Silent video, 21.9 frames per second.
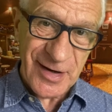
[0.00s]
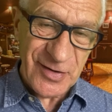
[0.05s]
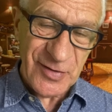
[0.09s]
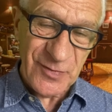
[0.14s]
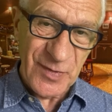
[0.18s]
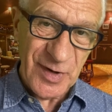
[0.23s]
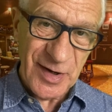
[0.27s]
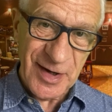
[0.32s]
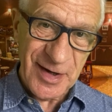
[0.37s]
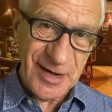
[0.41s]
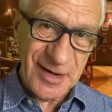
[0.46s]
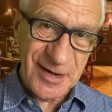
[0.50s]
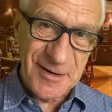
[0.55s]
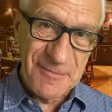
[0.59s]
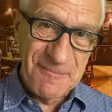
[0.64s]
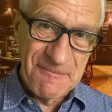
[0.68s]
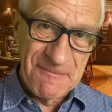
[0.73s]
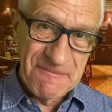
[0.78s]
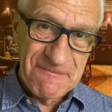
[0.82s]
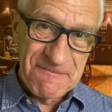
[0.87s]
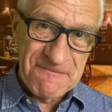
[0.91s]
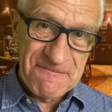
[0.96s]
out of my head.
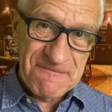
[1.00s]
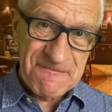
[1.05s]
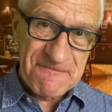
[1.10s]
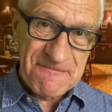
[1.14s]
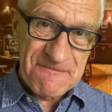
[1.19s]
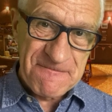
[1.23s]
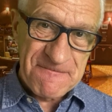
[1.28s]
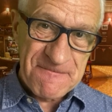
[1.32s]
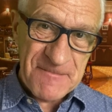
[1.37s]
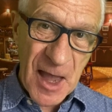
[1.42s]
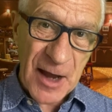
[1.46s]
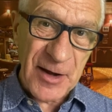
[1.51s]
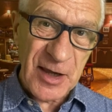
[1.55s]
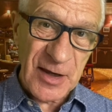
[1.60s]
I